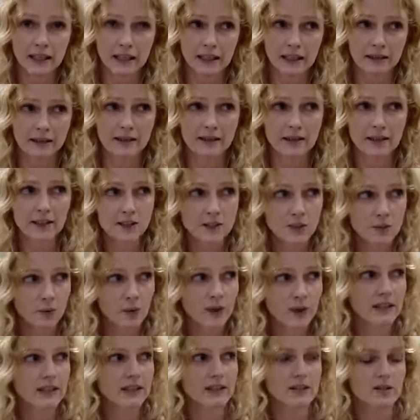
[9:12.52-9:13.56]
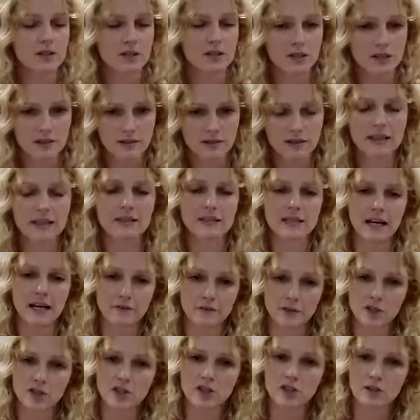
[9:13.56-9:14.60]
this week's things
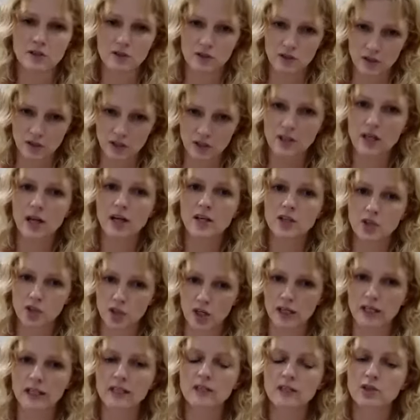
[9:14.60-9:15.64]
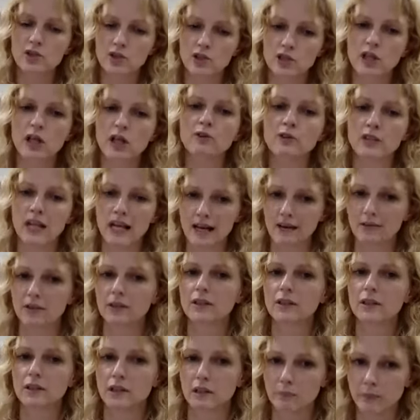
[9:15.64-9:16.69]
are starting to slow down a
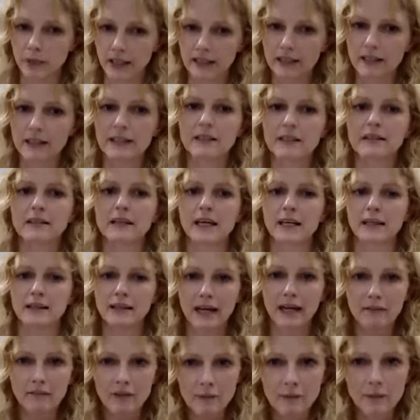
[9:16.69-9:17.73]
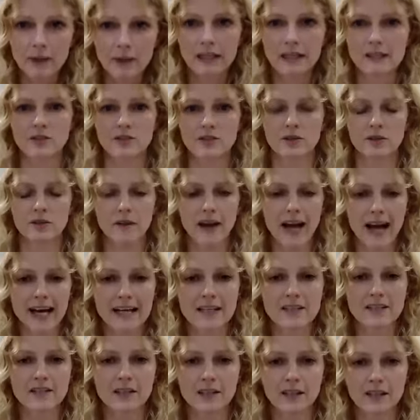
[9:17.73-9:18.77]
little bit, and everybody sort of
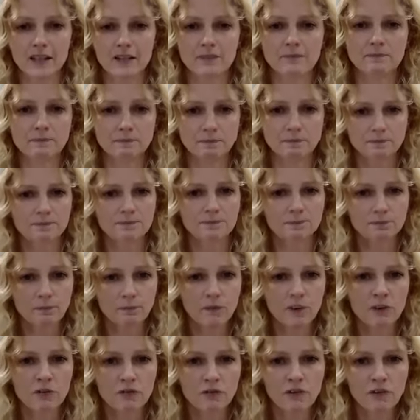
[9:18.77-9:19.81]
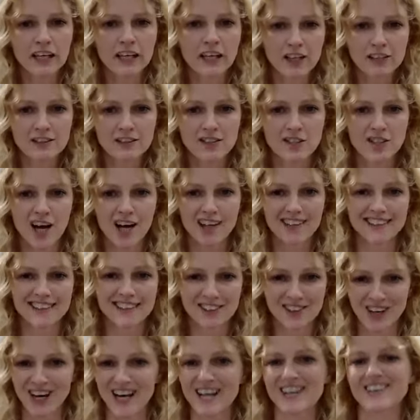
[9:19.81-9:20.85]
has their feet on solid
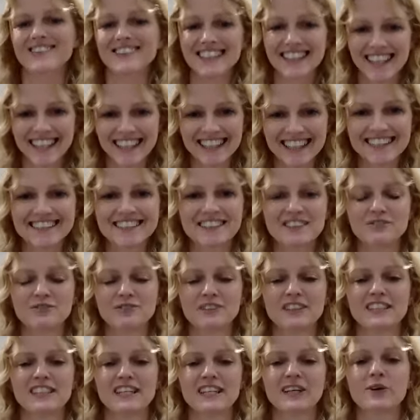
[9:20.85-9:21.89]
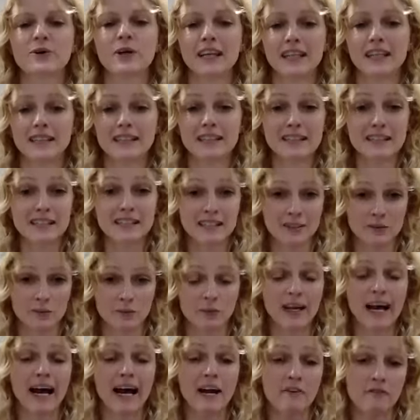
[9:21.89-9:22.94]
ground again and feels like, okay,
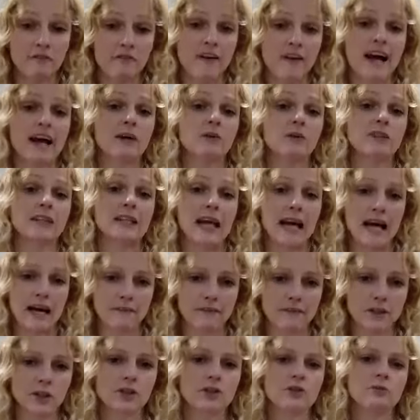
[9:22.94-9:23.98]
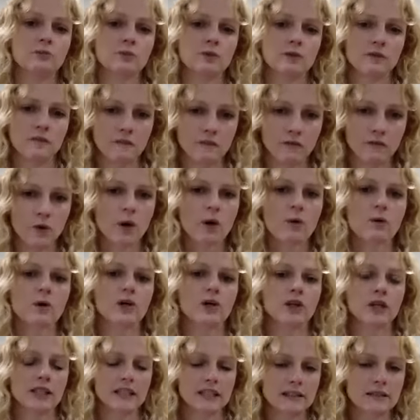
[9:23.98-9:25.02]
I have found an avenue to move
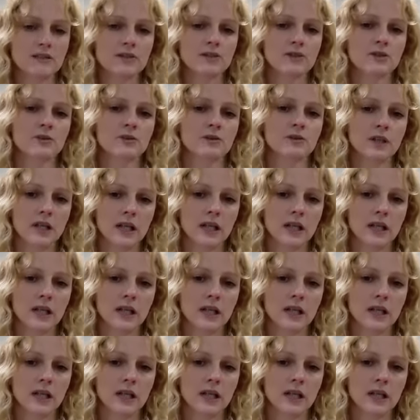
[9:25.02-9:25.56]
forward and to